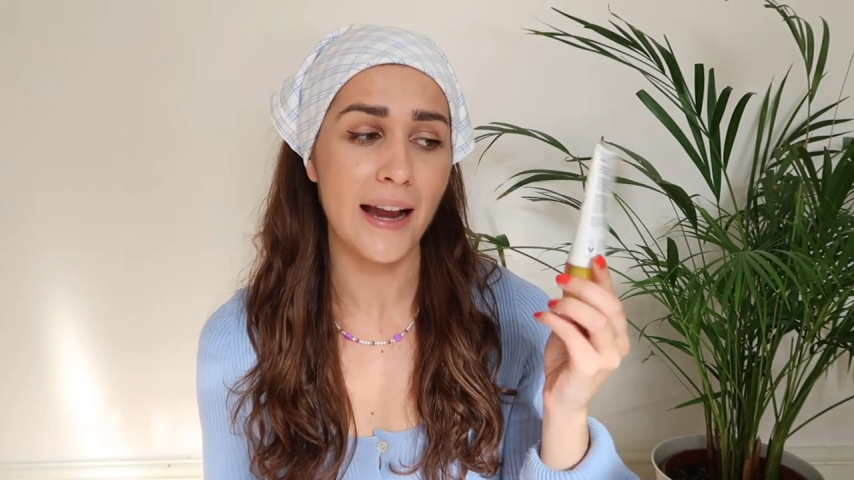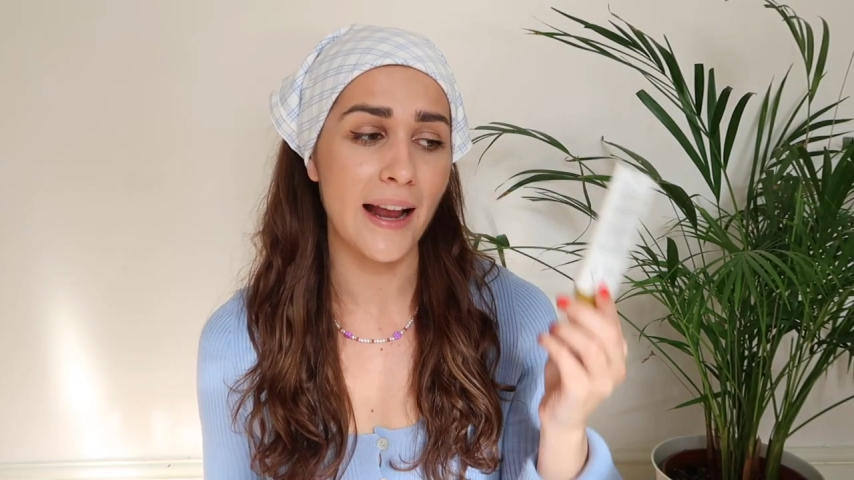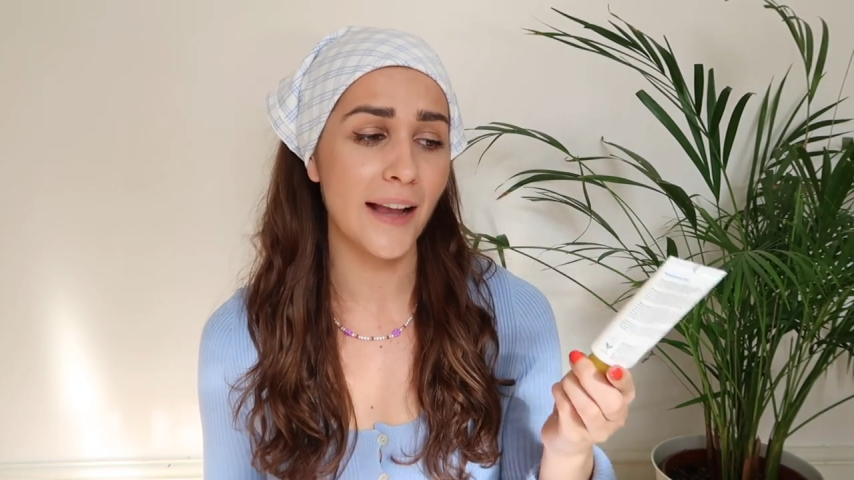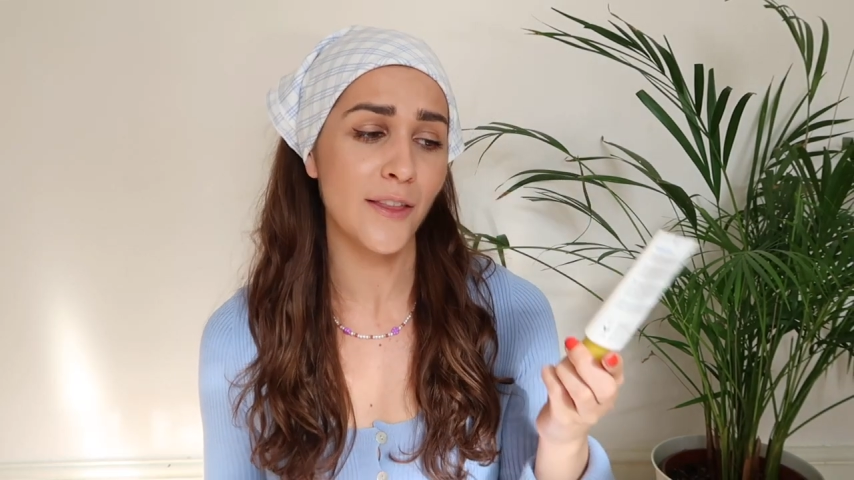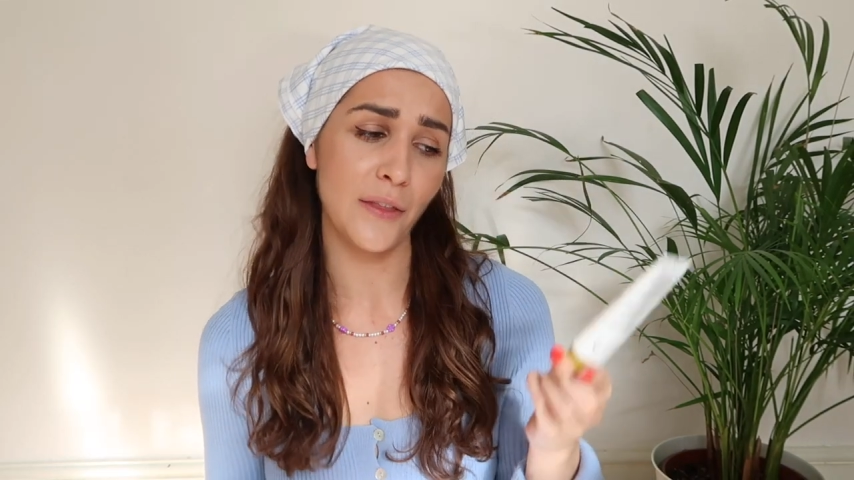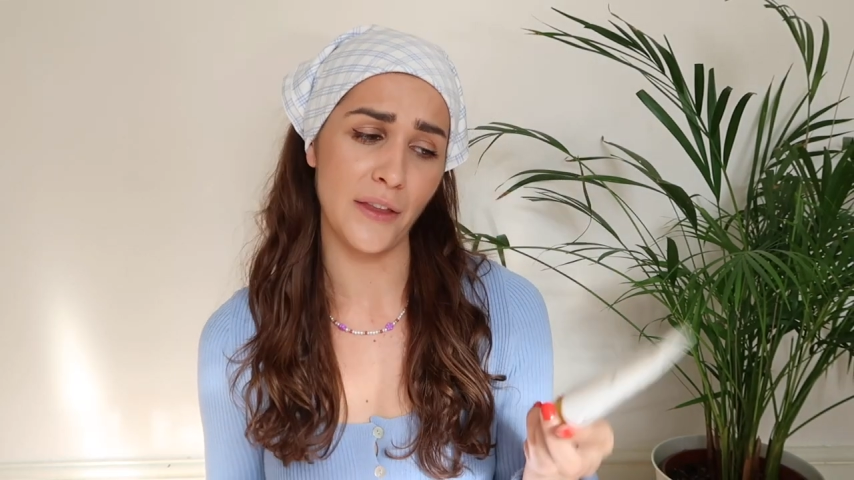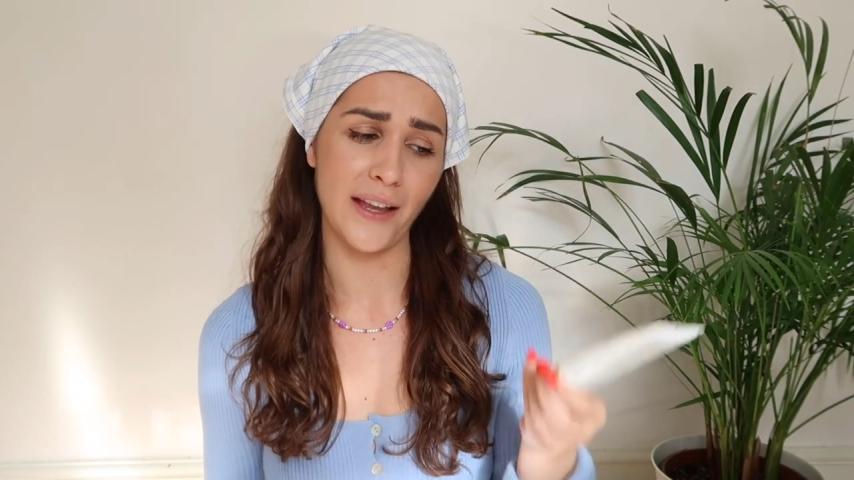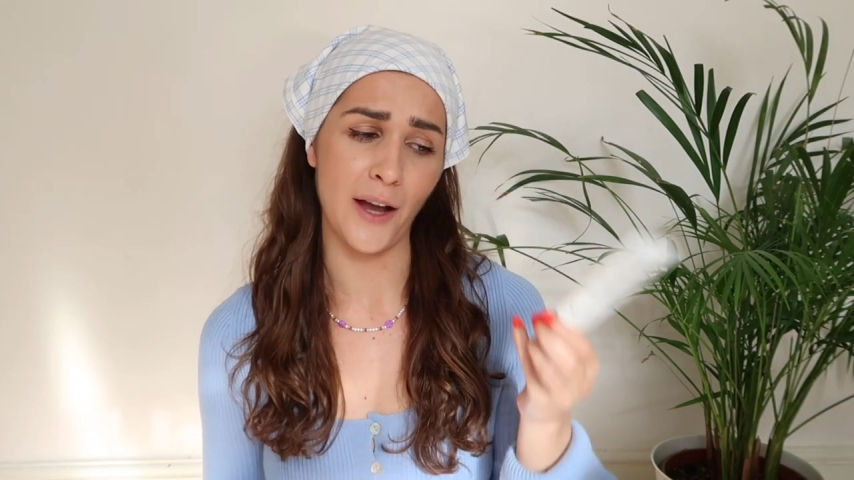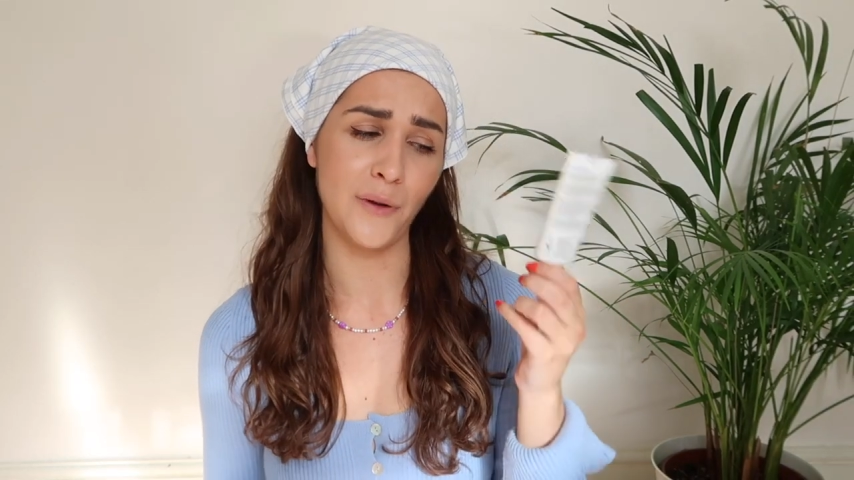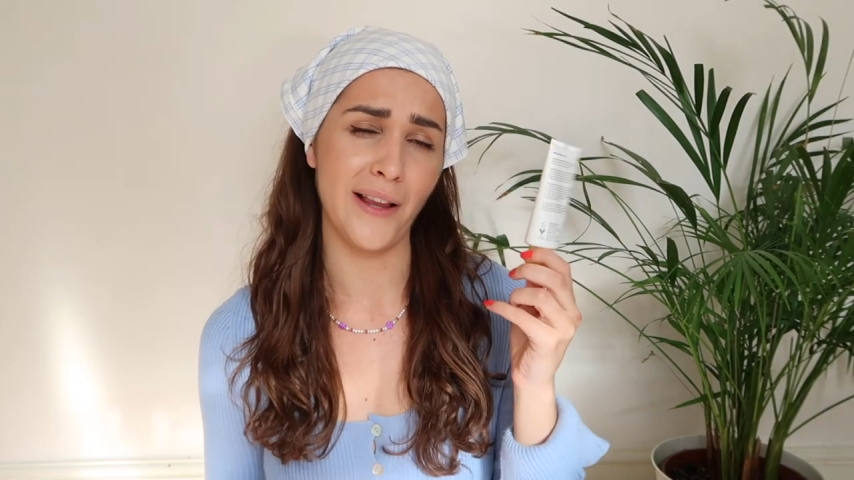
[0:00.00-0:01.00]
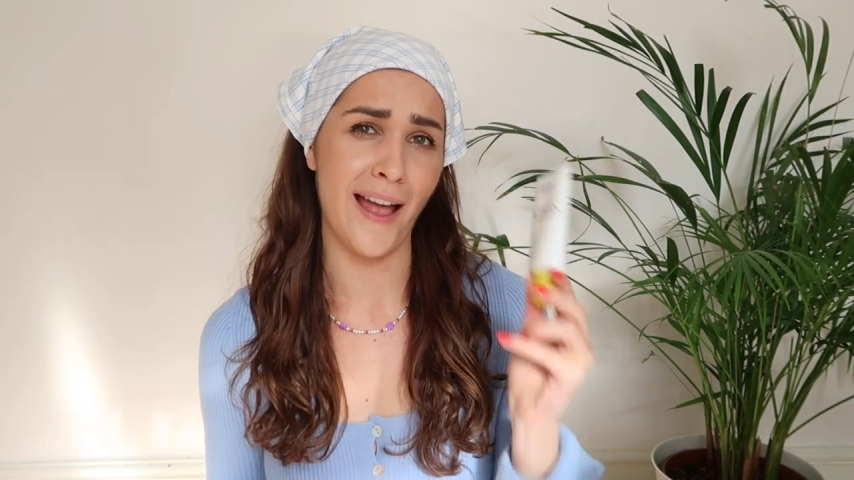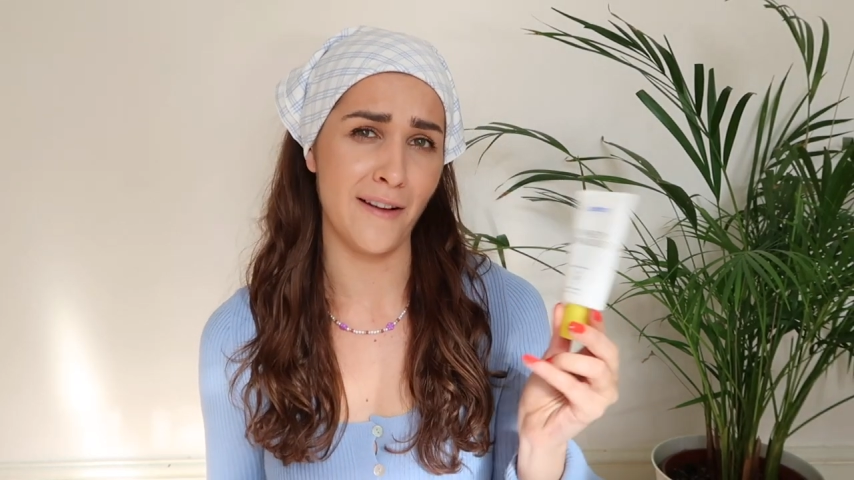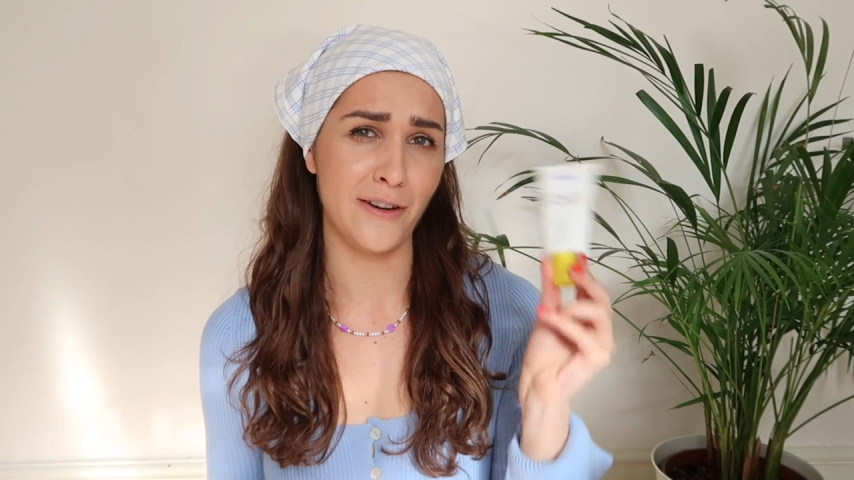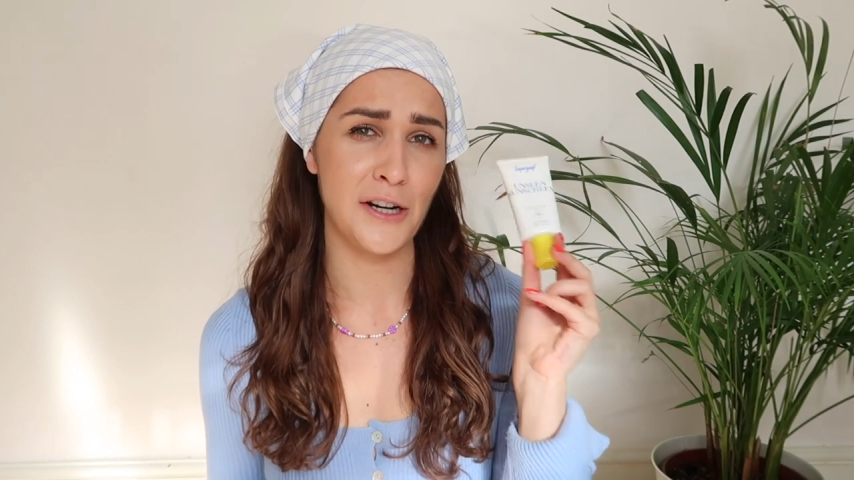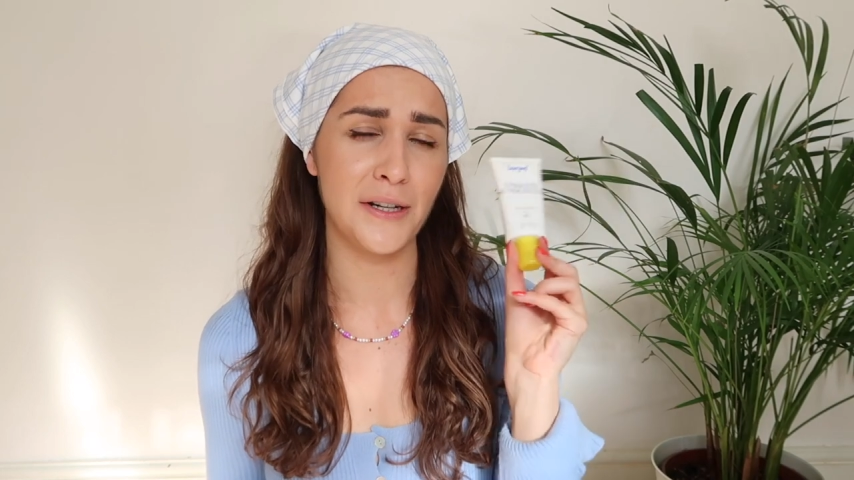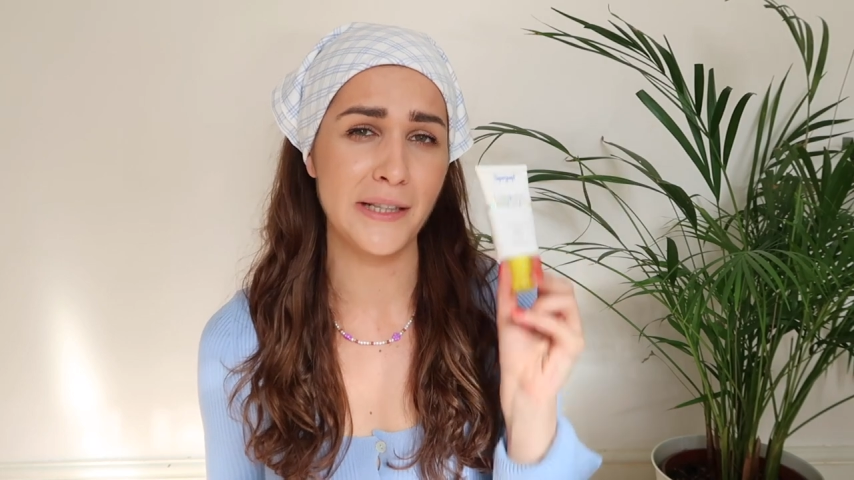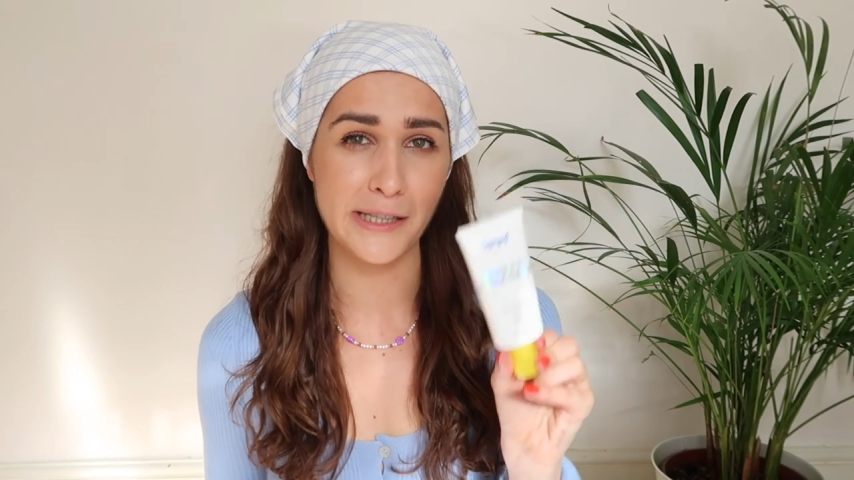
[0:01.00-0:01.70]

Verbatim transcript: and I don't think I will ever